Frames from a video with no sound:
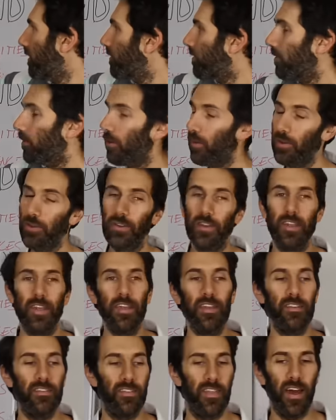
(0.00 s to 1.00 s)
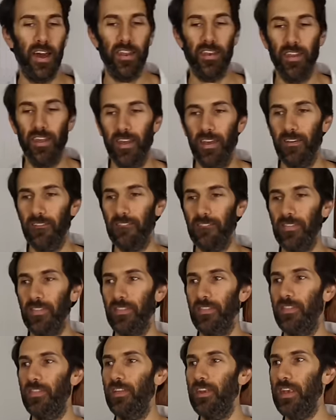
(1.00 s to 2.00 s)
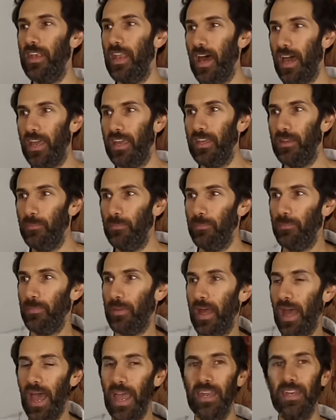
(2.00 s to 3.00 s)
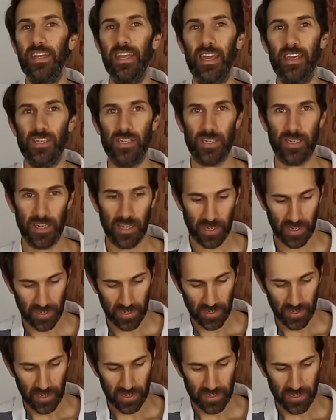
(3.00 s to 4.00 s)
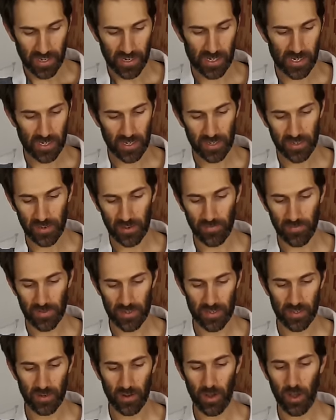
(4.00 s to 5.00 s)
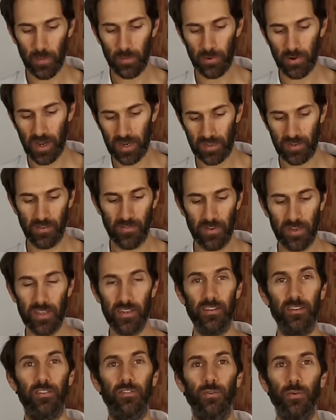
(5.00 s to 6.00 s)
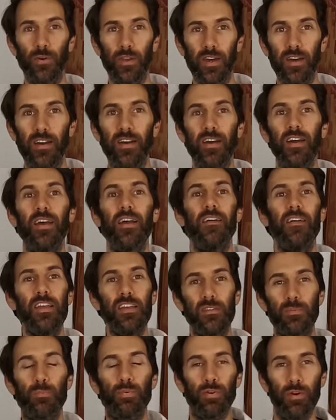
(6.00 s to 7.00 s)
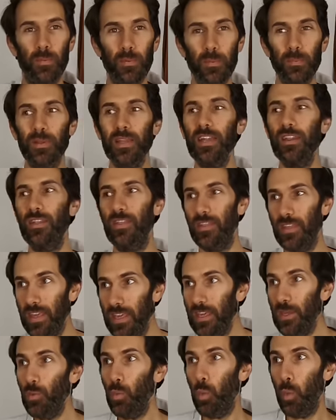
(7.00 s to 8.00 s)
thing to note is that the name ADHD, Attention Deficit Hyperactivity Disorder, is probably the